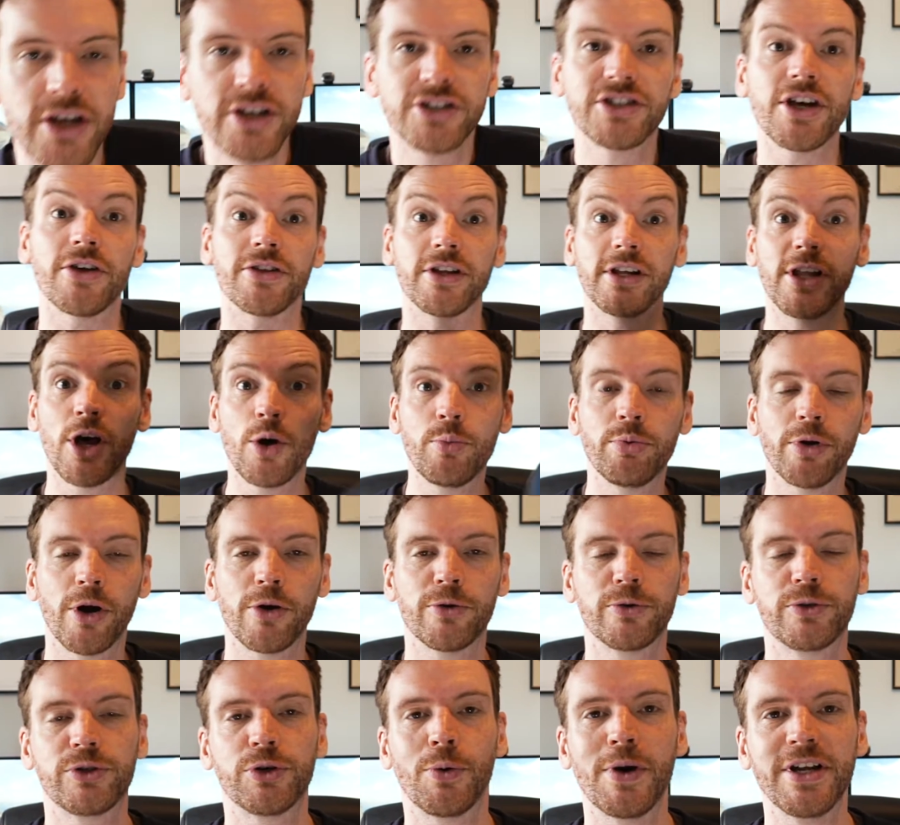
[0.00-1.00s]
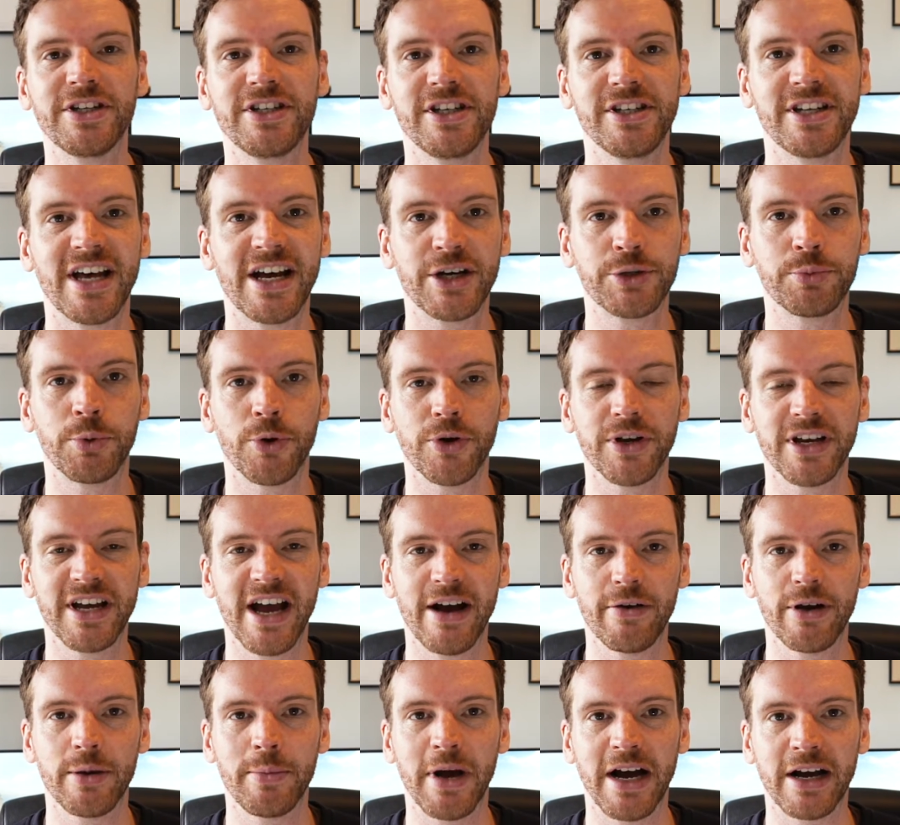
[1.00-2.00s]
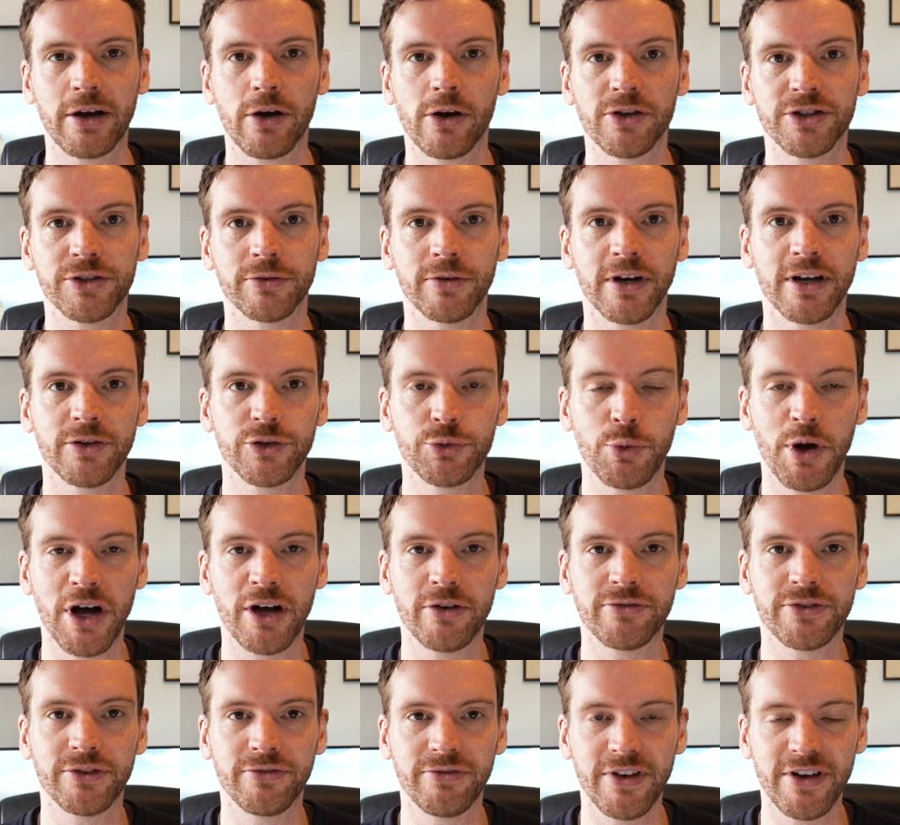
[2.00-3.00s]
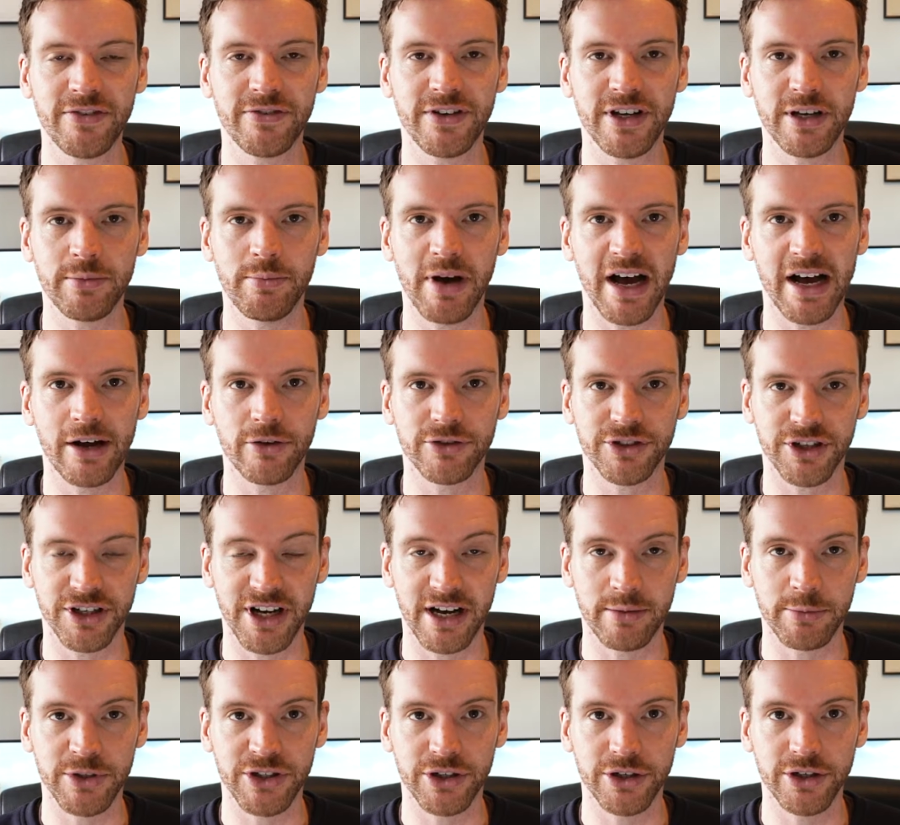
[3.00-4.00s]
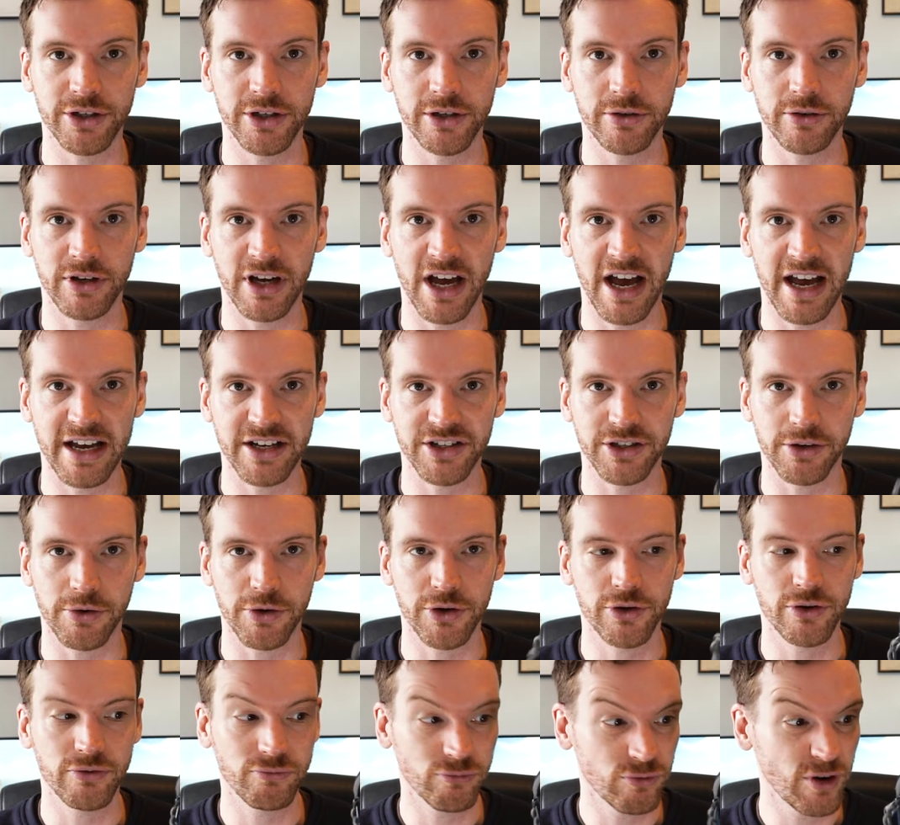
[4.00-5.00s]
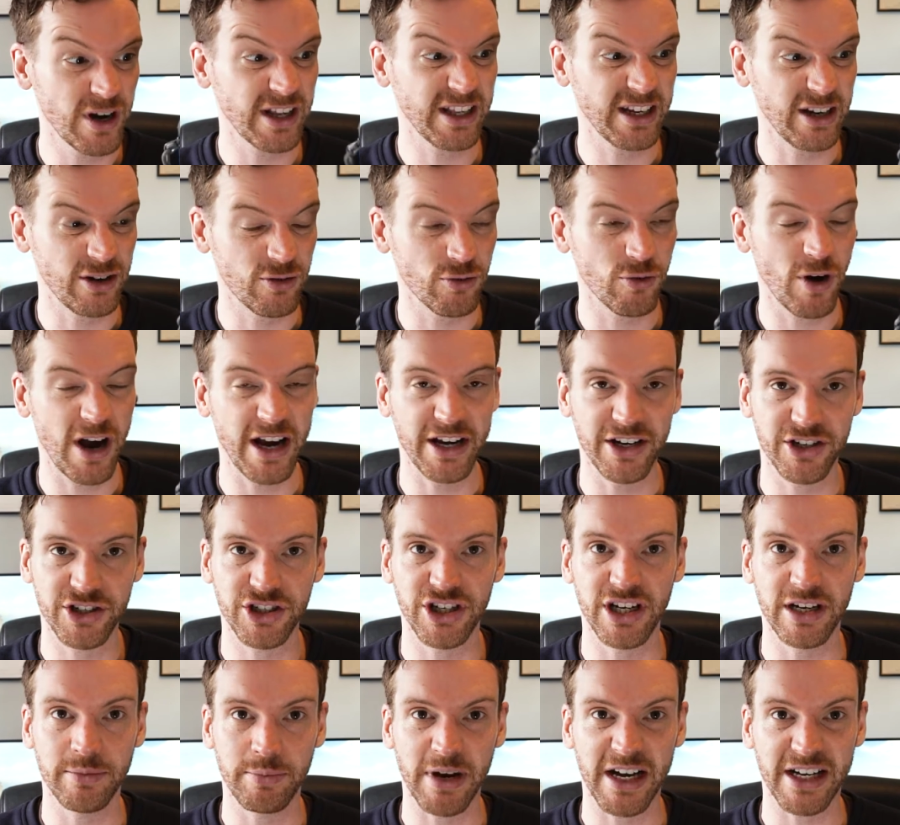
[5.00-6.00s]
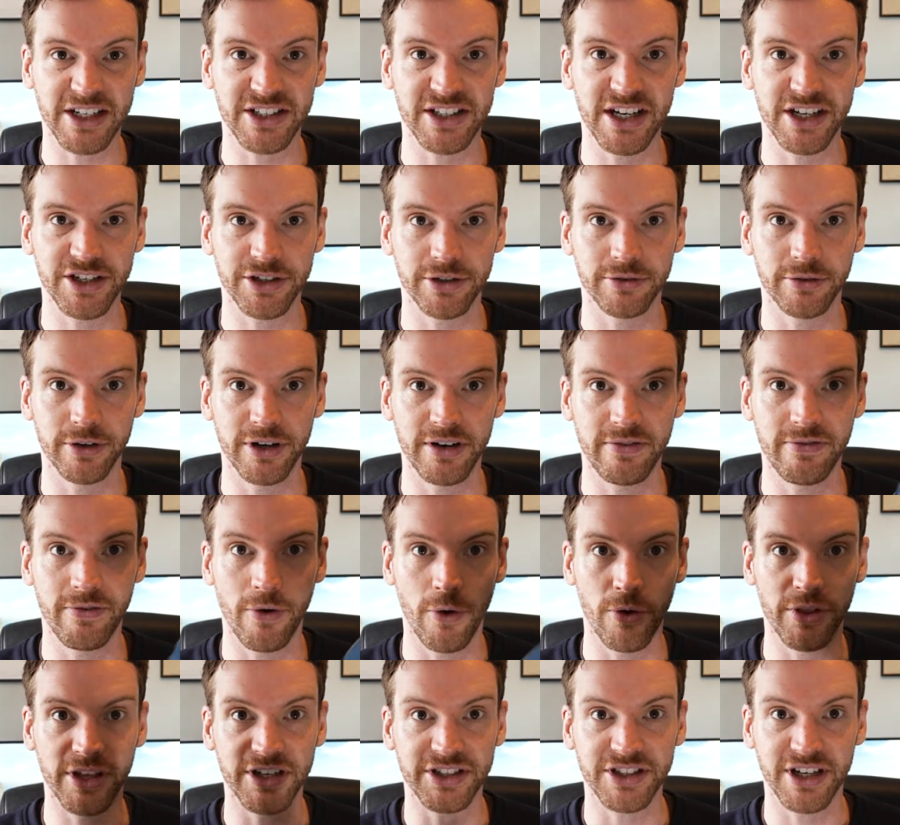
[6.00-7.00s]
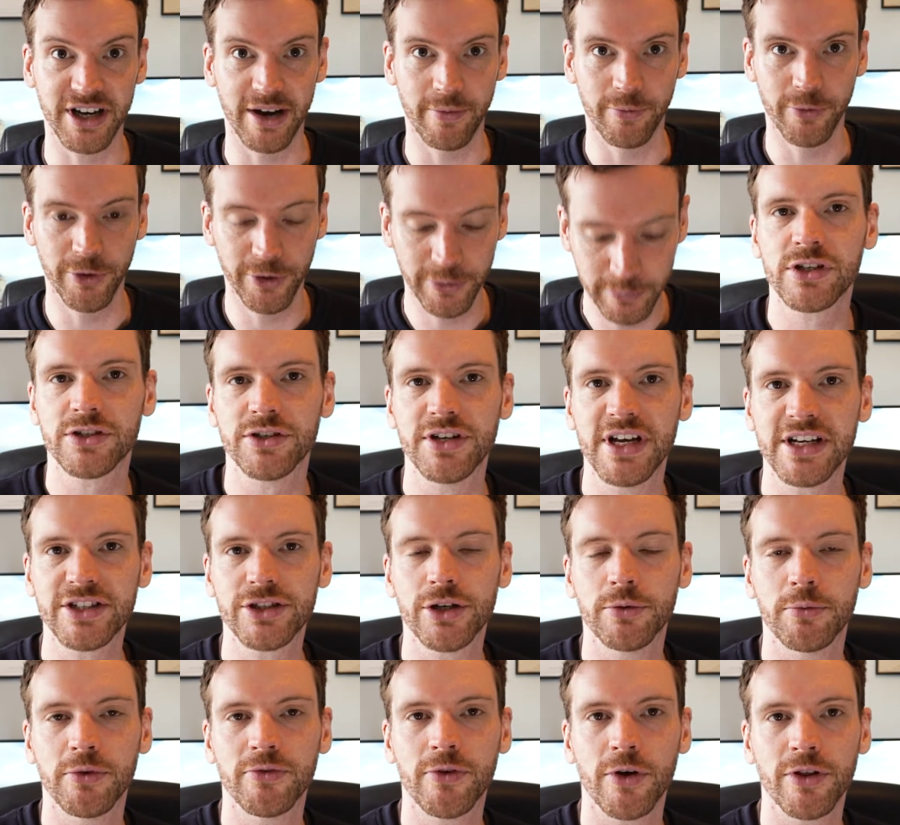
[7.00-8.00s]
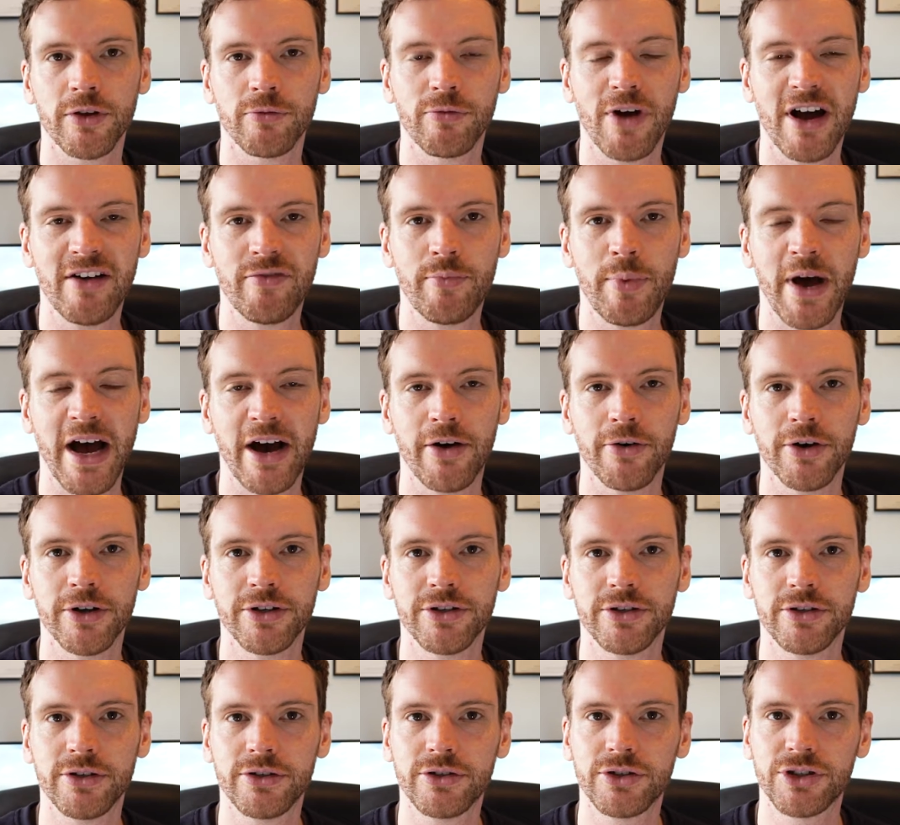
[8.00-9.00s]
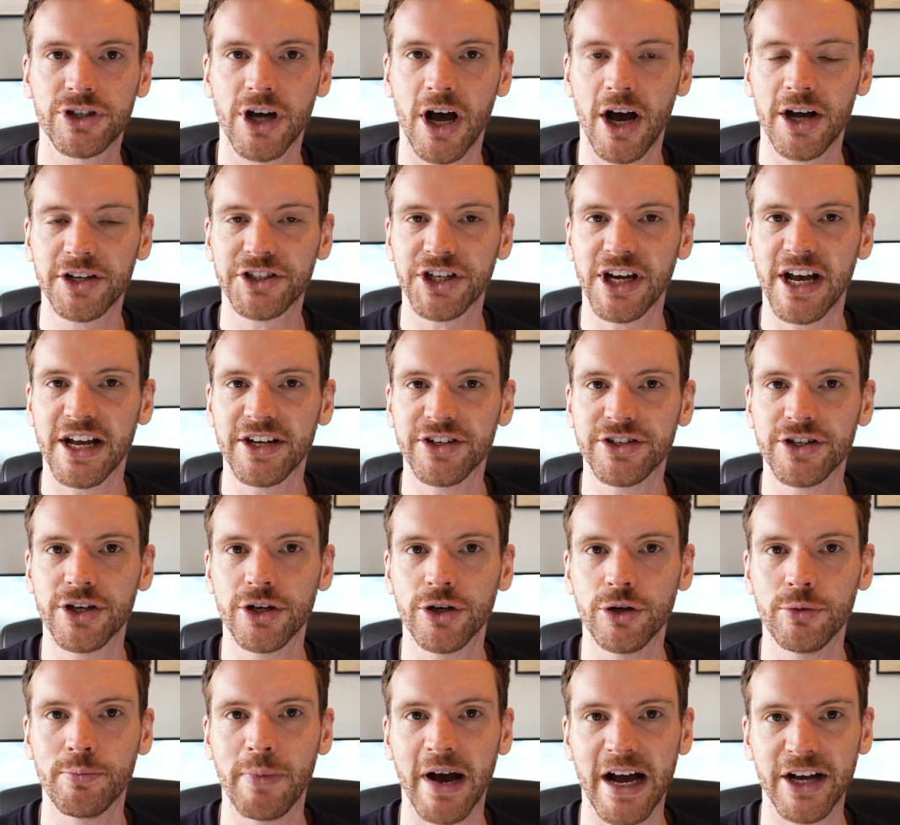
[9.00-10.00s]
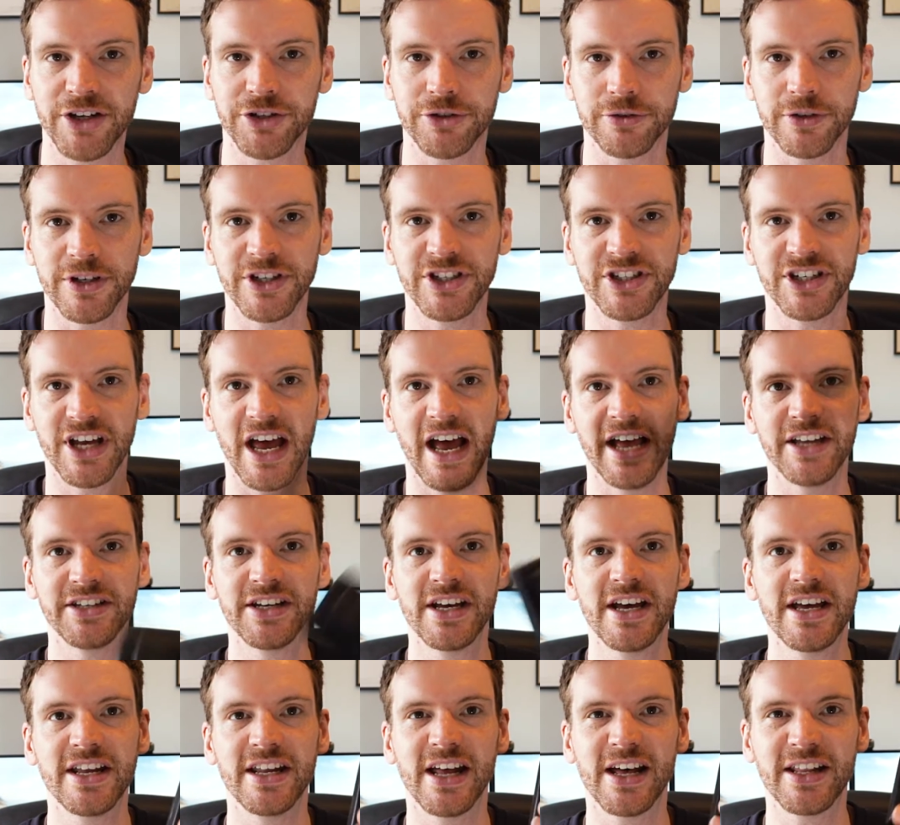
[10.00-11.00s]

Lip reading: So the Lowepro 20 Dashpoint Carry Bag costs around £12 to £15 on Amazon UK, so a really great cheap accessory for this camera. So next up, we've got the RAVPower charger and 2 battery set.